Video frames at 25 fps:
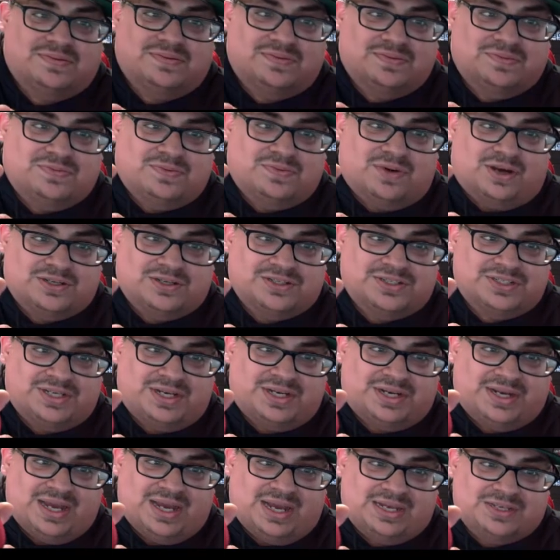
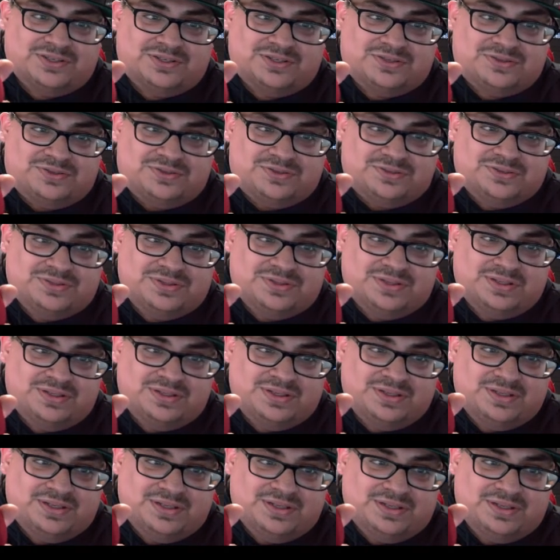Washington Nationals.
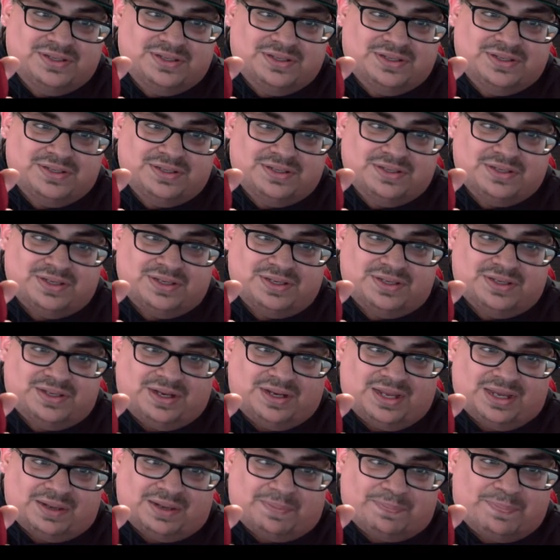in
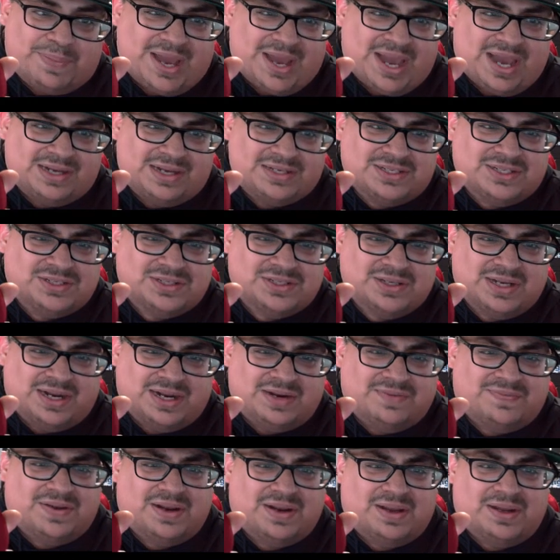like a patch, kind
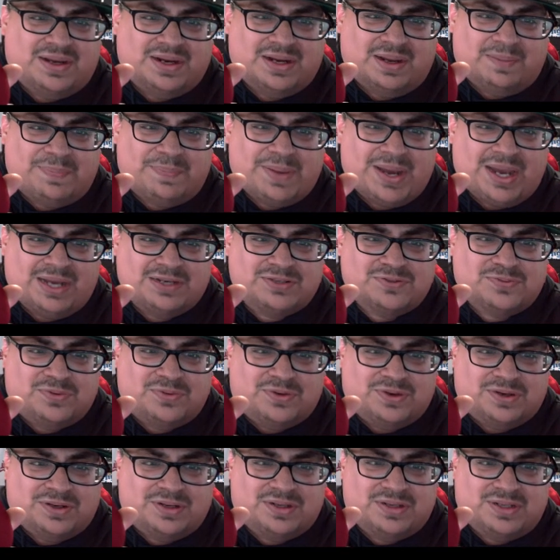of like a
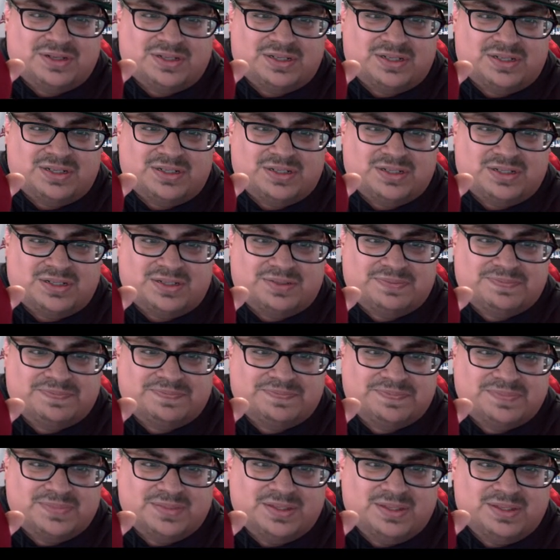patchwork
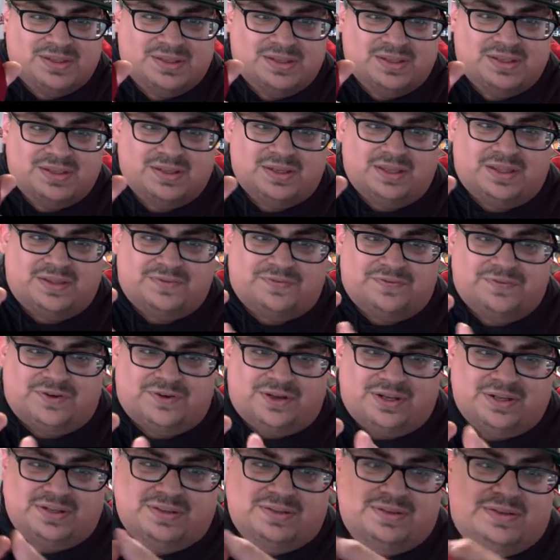in the
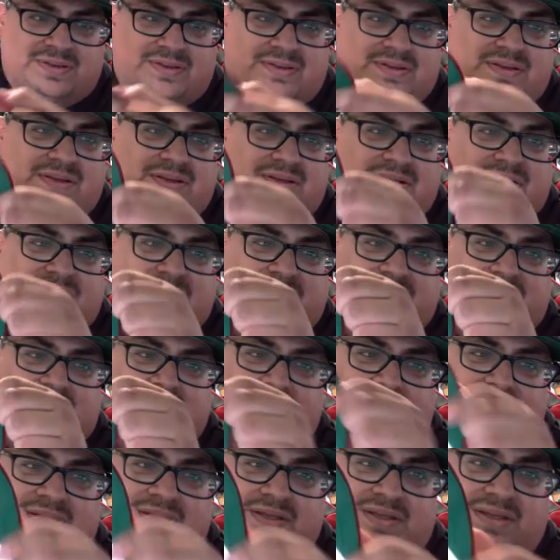front.
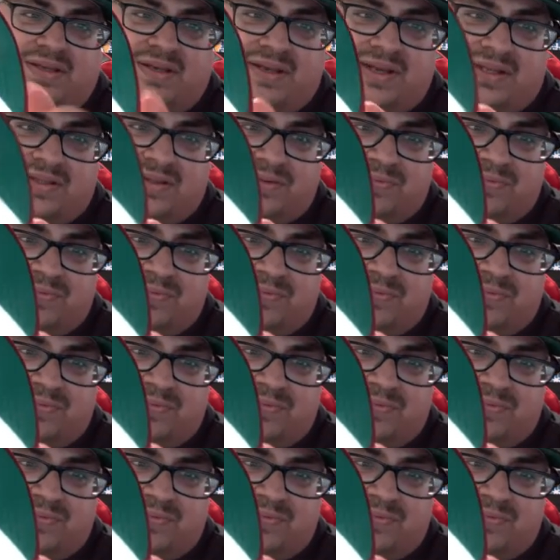And you got the